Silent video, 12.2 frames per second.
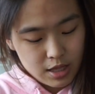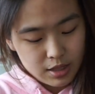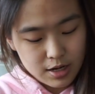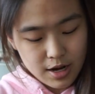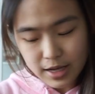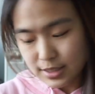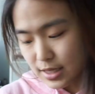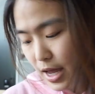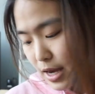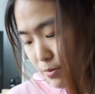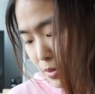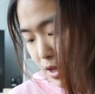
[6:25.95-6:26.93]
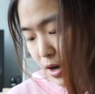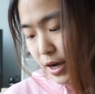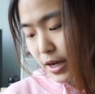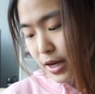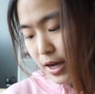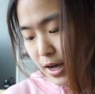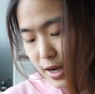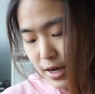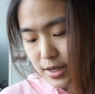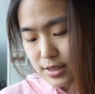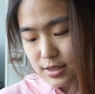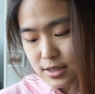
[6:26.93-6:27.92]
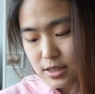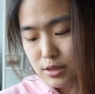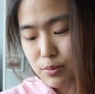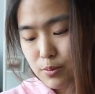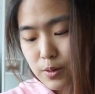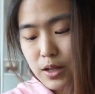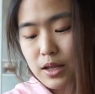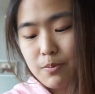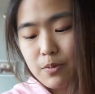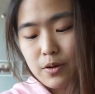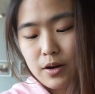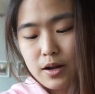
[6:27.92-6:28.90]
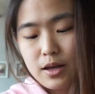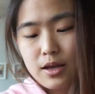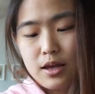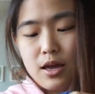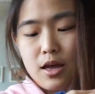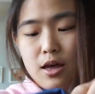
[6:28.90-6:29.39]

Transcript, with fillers: the next item that I got is this really pretty